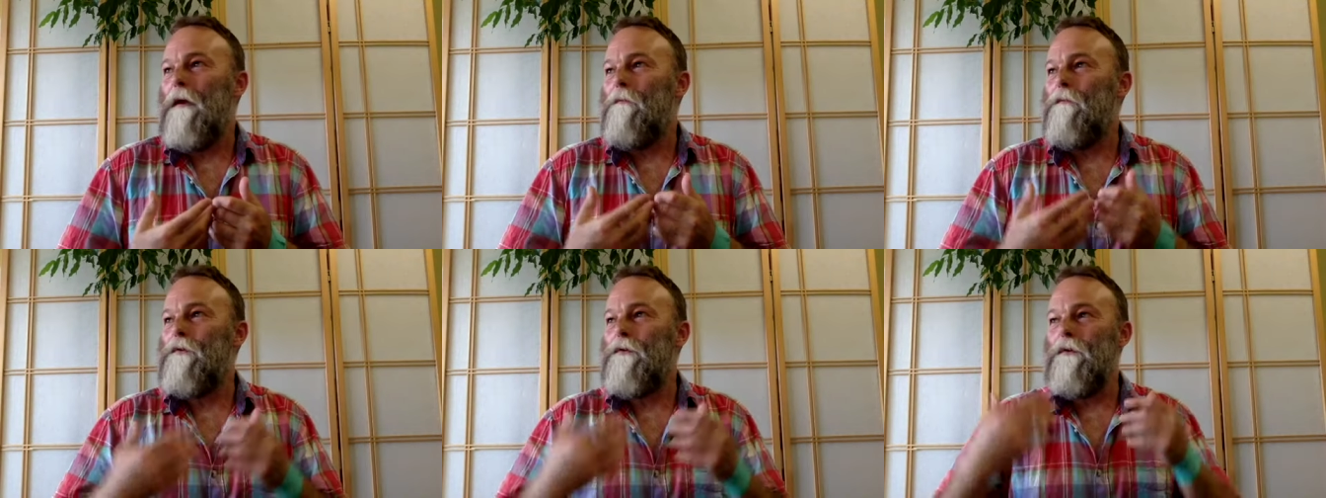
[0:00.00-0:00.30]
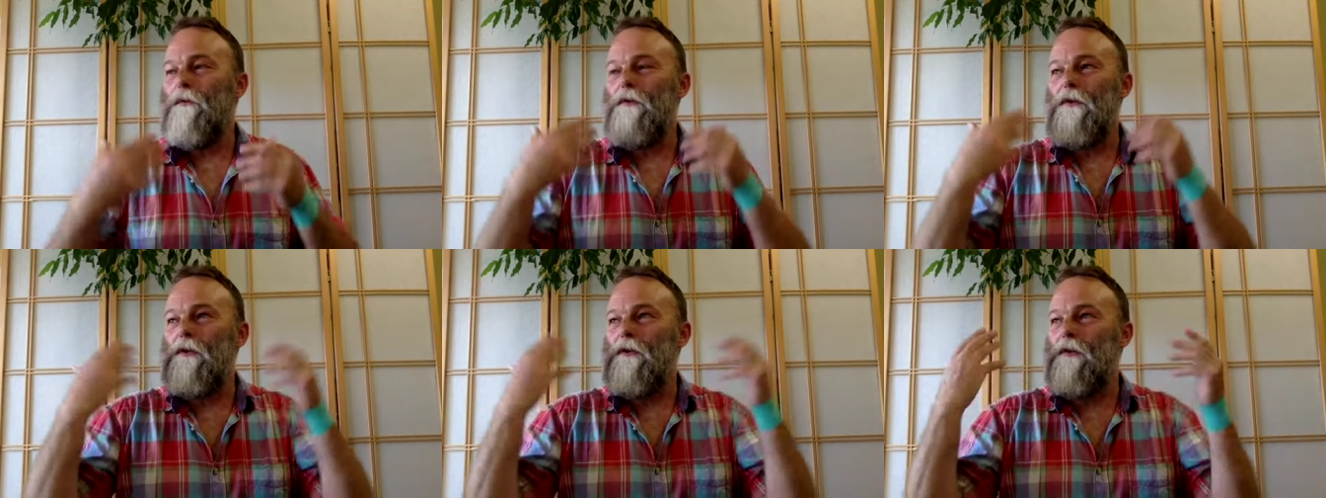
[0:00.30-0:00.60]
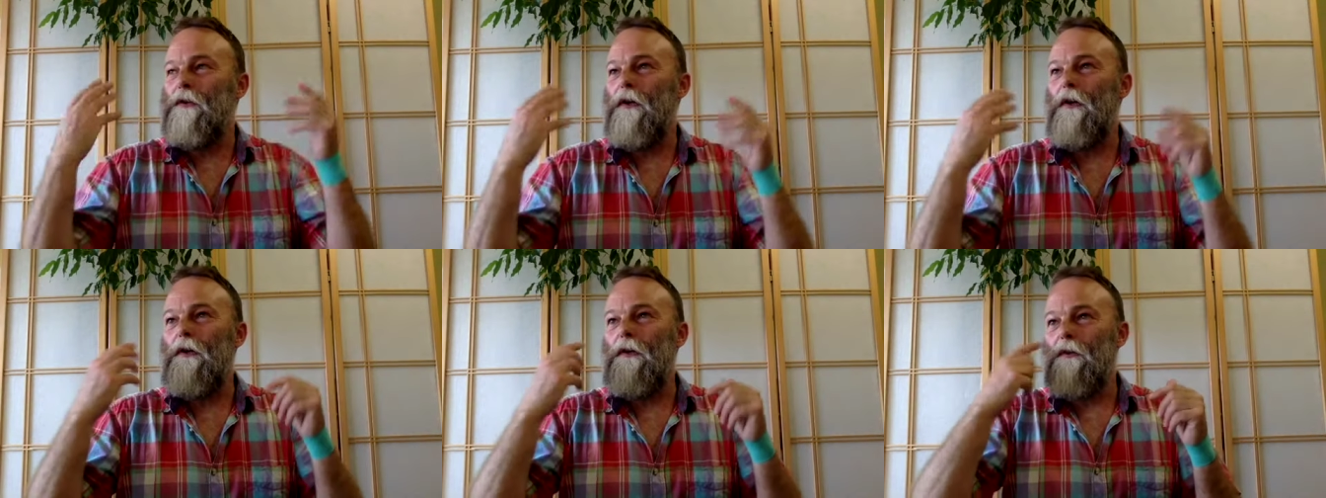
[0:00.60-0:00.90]
due to
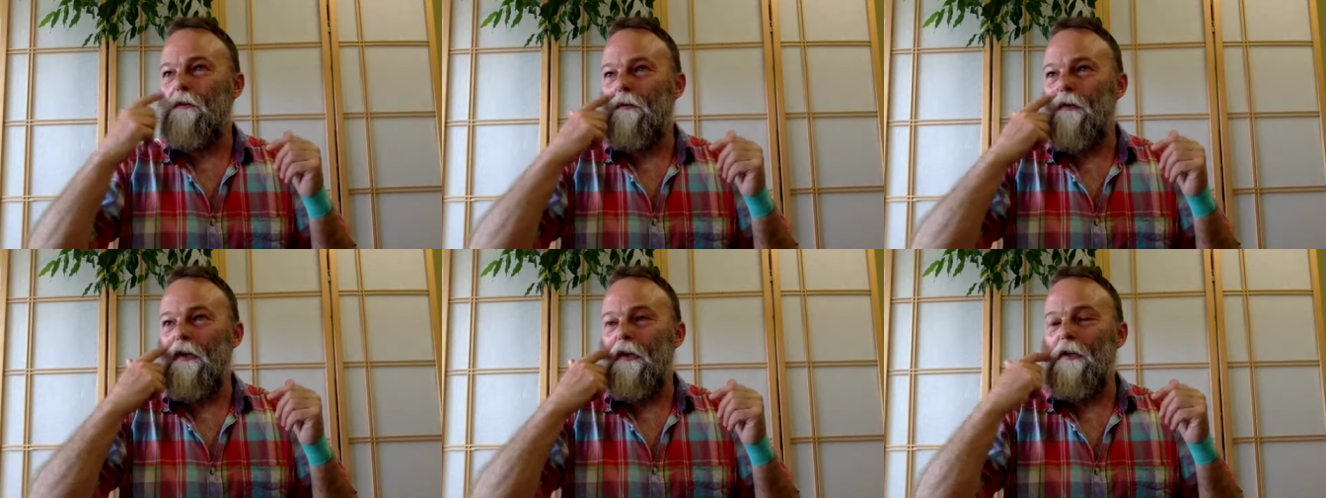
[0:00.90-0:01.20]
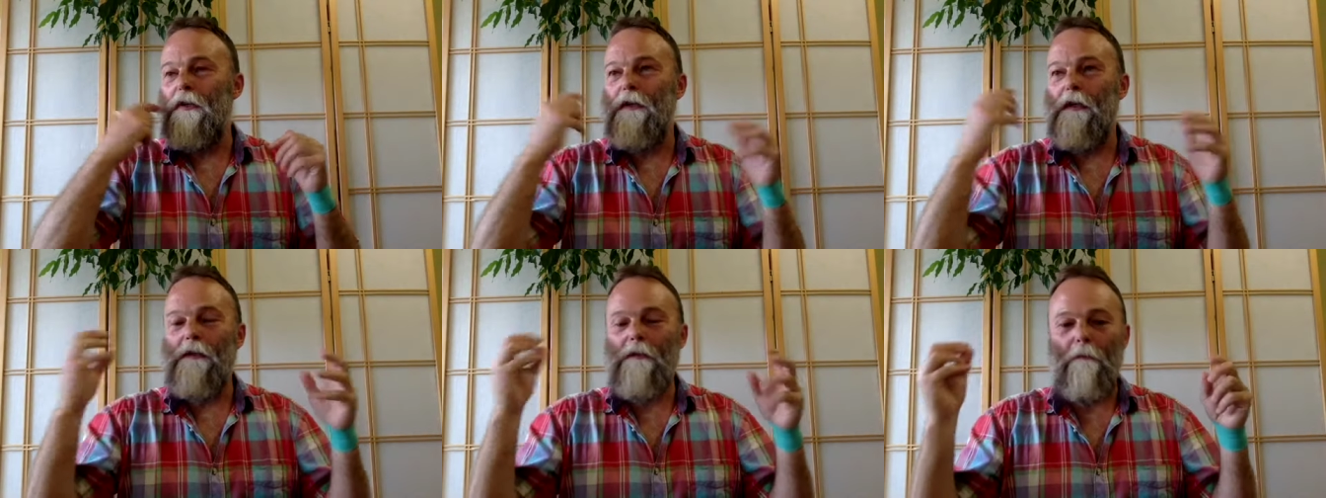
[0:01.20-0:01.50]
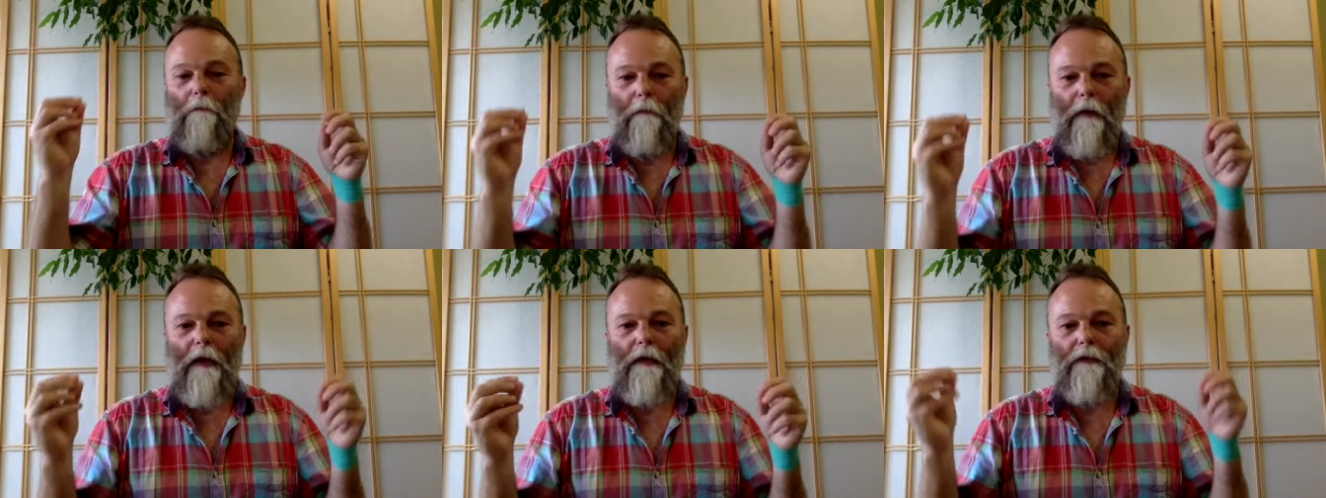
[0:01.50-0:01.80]
surgery, it
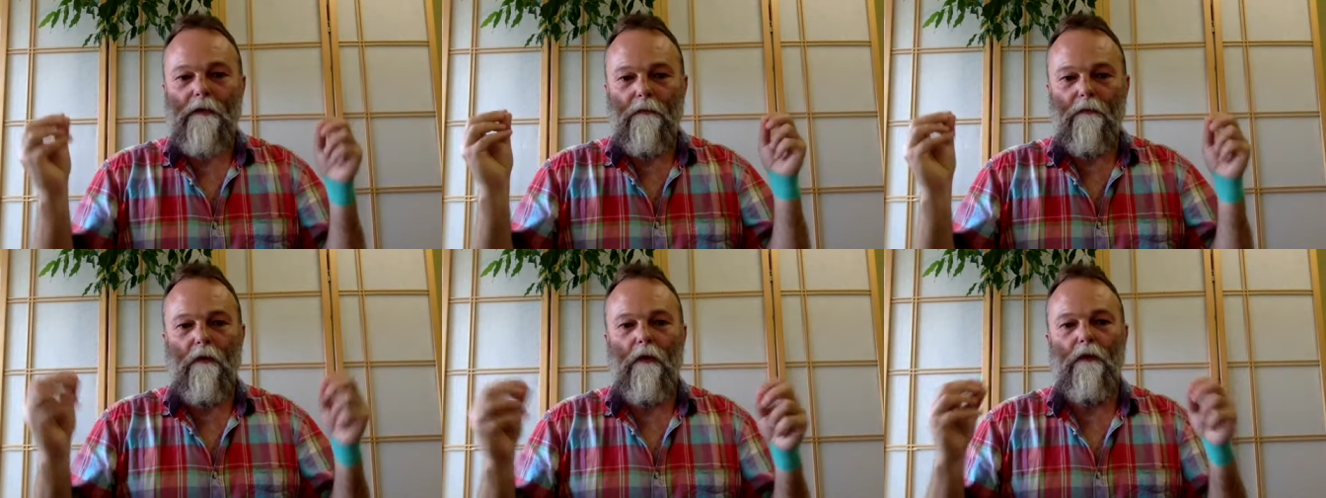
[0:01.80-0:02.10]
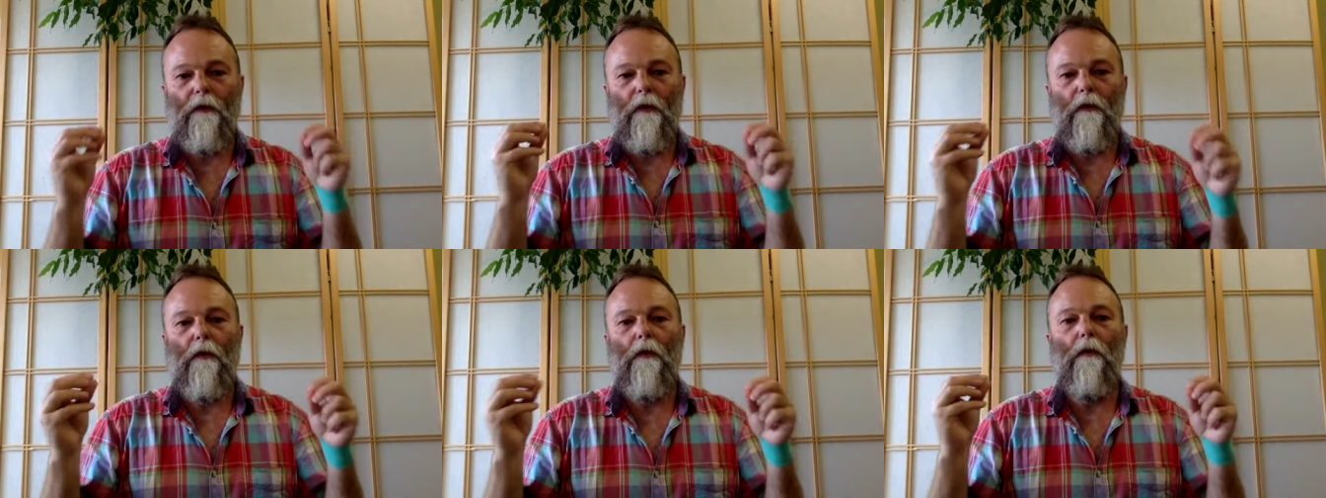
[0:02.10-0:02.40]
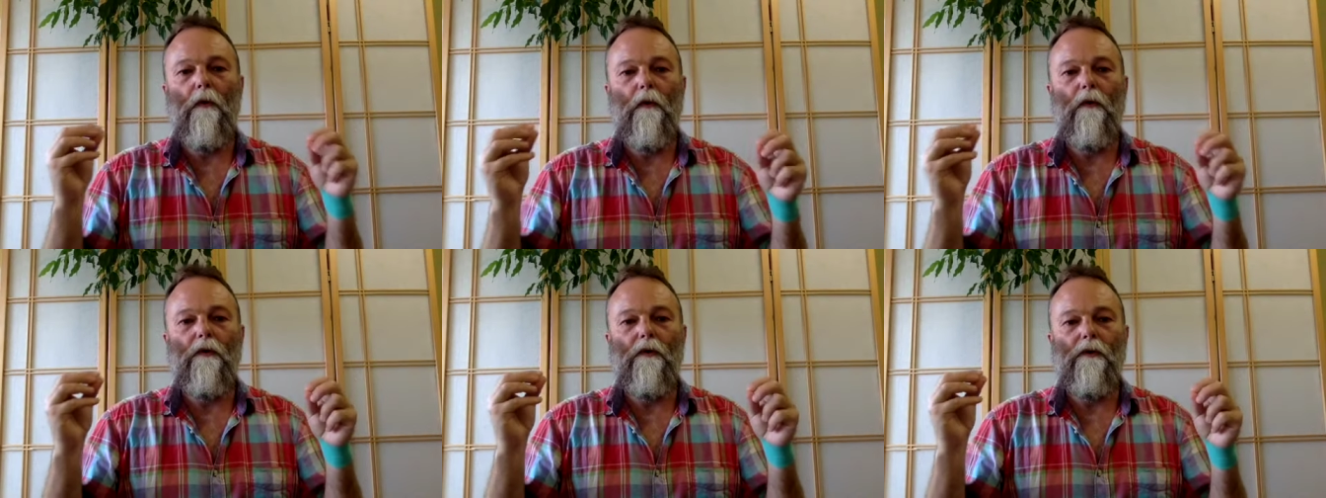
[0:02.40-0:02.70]
doesn't matter what the
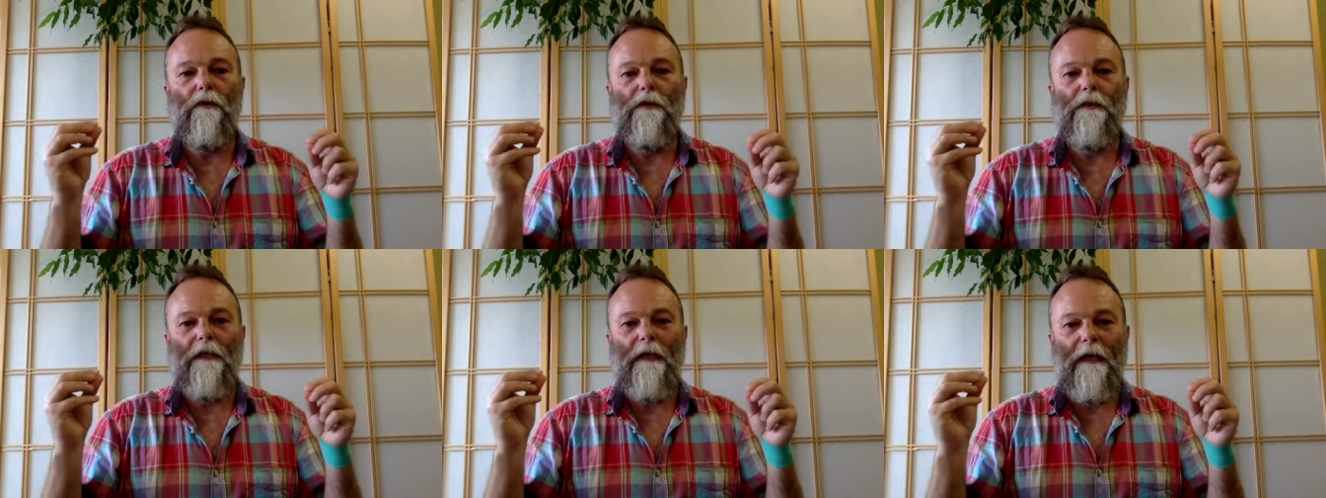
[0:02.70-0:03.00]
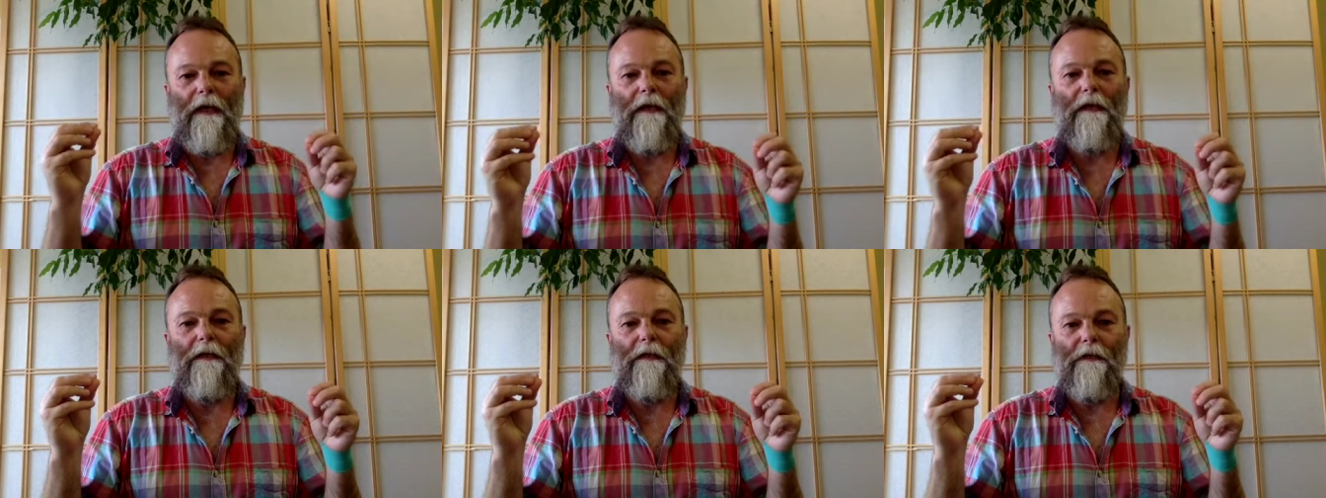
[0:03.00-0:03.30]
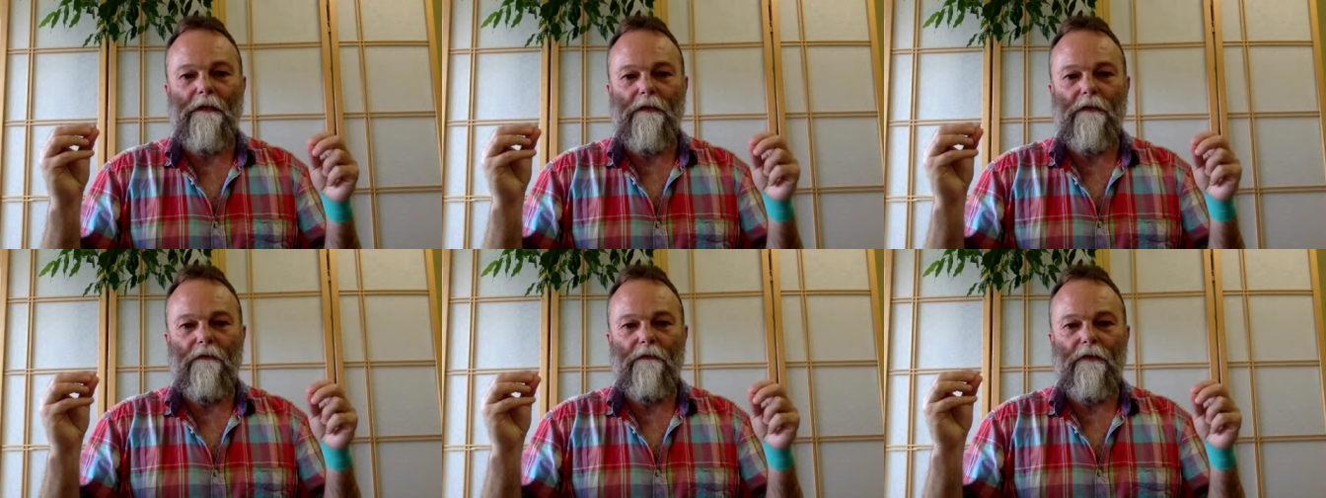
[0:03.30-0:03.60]
cause
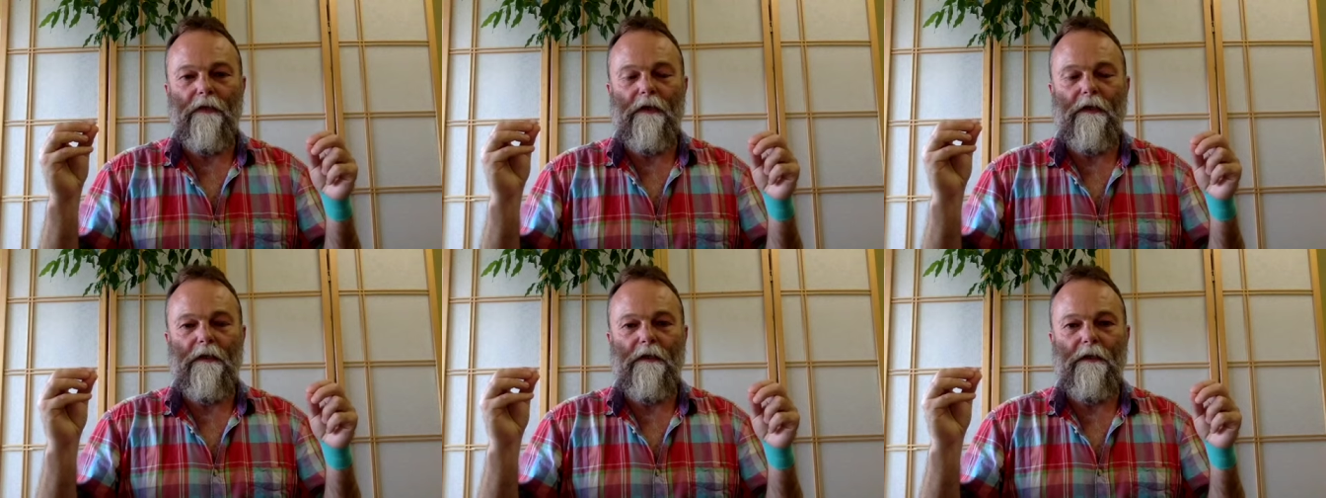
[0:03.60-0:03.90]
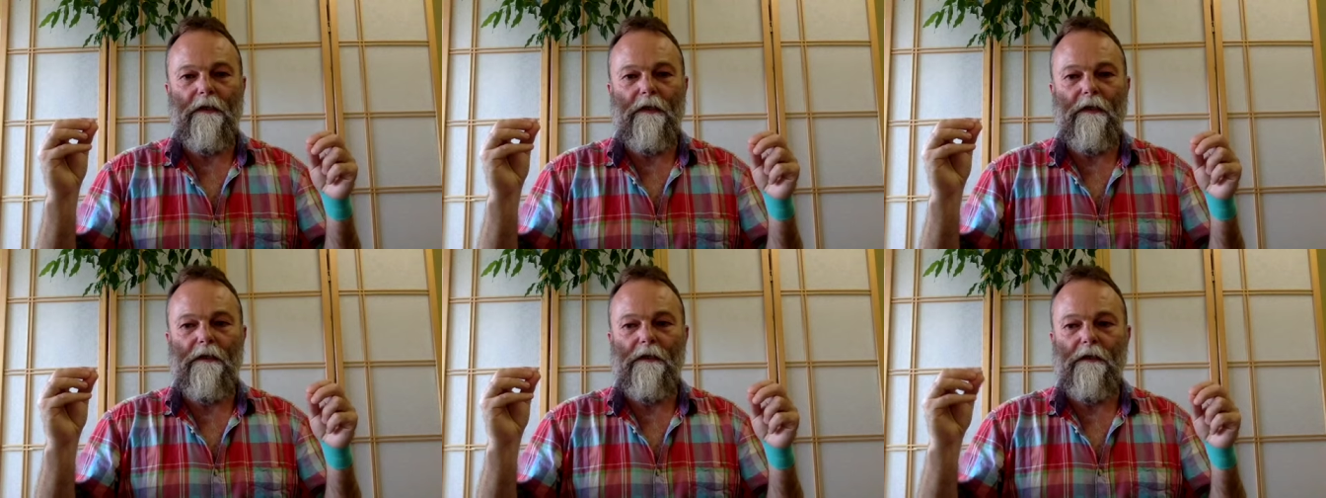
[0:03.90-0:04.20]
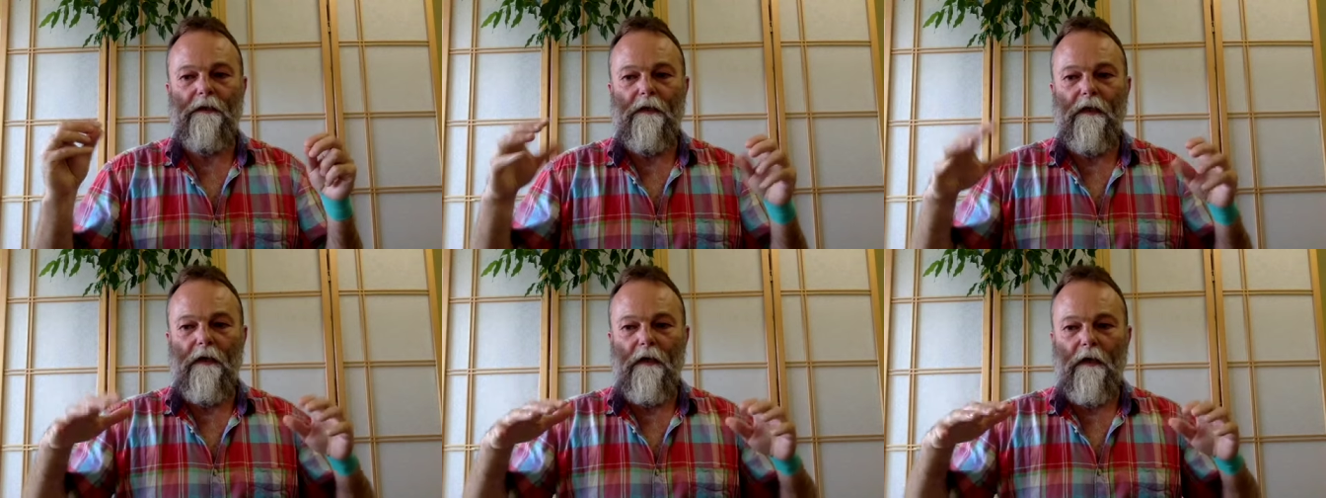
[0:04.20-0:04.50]
is of tinnitus,